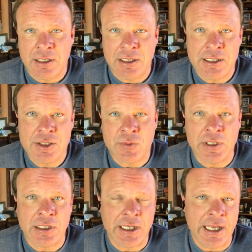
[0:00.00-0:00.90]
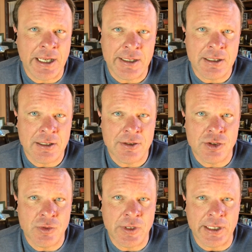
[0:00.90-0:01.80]
Israel and
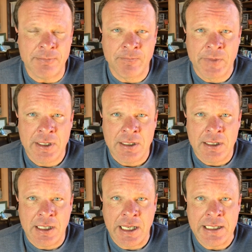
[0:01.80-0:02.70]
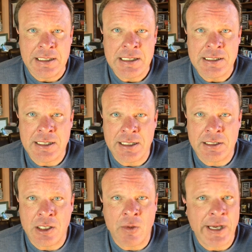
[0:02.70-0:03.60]
Judah. And he's
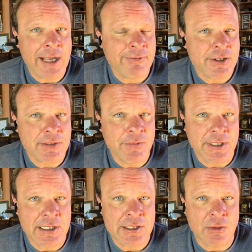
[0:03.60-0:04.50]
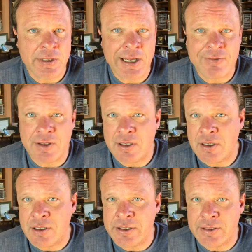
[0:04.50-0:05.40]
going after some things, going after the
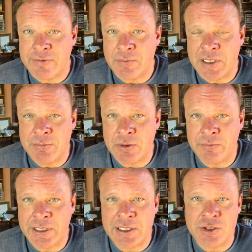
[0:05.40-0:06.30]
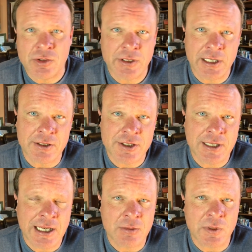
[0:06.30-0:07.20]
heart of the people, making sure they
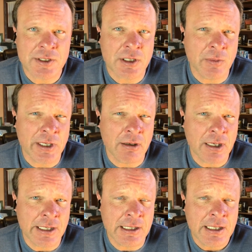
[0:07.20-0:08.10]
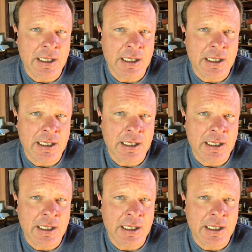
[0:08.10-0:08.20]
understand what's going on.